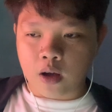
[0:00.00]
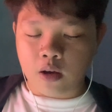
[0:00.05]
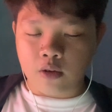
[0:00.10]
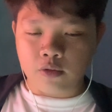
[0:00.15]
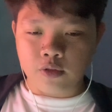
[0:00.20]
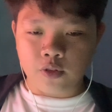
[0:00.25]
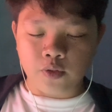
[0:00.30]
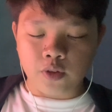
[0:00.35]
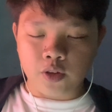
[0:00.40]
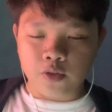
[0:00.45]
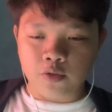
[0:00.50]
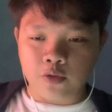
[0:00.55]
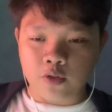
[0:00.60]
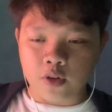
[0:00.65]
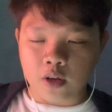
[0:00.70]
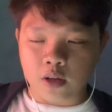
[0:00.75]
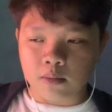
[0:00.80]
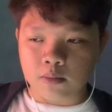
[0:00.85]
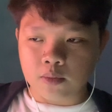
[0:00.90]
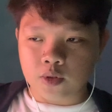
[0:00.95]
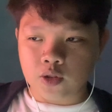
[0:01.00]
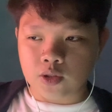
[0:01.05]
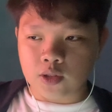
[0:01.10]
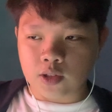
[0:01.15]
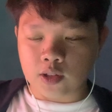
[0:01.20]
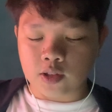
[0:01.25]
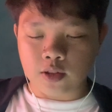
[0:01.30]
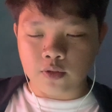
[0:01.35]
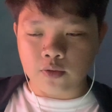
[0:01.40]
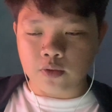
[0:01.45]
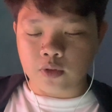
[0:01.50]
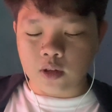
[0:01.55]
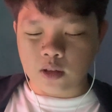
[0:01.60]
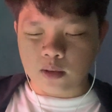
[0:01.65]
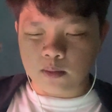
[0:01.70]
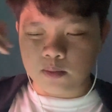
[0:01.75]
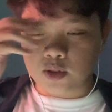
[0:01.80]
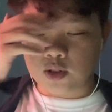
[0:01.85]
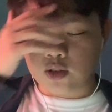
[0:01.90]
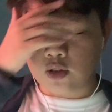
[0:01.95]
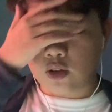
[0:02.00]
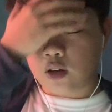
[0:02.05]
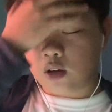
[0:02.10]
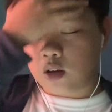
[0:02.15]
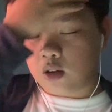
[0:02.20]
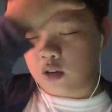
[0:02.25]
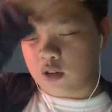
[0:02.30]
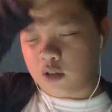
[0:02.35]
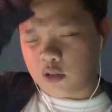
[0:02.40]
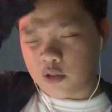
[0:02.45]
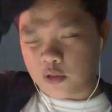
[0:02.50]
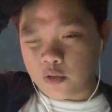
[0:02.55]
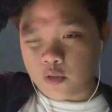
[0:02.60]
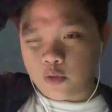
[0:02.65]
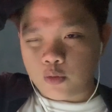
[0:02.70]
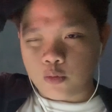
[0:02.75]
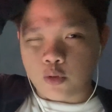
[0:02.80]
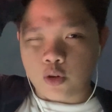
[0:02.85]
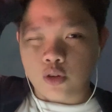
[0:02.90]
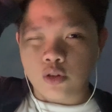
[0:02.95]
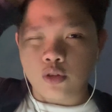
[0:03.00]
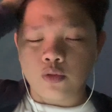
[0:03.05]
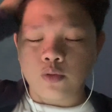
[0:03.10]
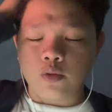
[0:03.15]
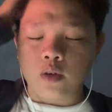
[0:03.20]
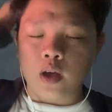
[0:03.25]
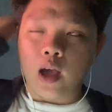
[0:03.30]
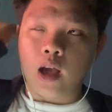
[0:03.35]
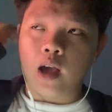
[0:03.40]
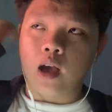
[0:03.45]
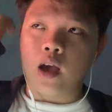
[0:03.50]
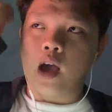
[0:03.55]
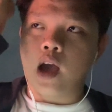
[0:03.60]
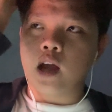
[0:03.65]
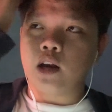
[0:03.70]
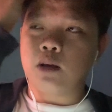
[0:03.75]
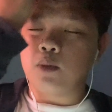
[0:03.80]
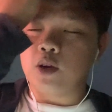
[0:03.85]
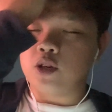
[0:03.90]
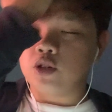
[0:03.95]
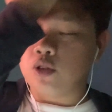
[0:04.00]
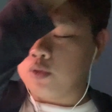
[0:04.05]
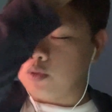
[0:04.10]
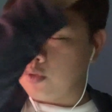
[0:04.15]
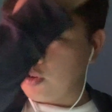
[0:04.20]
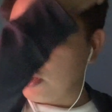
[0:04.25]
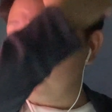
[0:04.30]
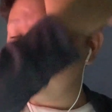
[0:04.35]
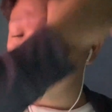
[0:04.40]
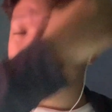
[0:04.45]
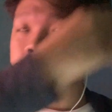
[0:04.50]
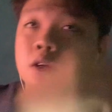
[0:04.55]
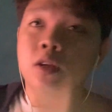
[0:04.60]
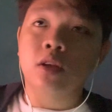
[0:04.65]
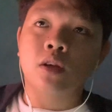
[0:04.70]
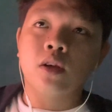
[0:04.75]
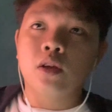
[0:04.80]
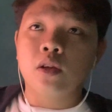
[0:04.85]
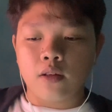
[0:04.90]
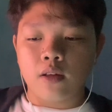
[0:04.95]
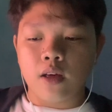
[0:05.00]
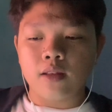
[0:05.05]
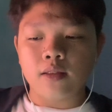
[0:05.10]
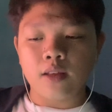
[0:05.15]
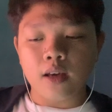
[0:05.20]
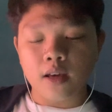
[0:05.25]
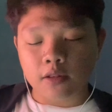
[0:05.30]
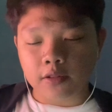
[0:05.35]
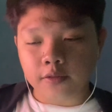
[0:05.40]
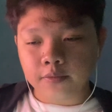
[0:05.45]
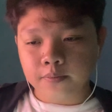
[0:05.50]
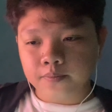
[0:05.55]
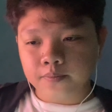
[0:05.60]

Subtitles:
50 frames, 60 frames, or worth of animation frames, and then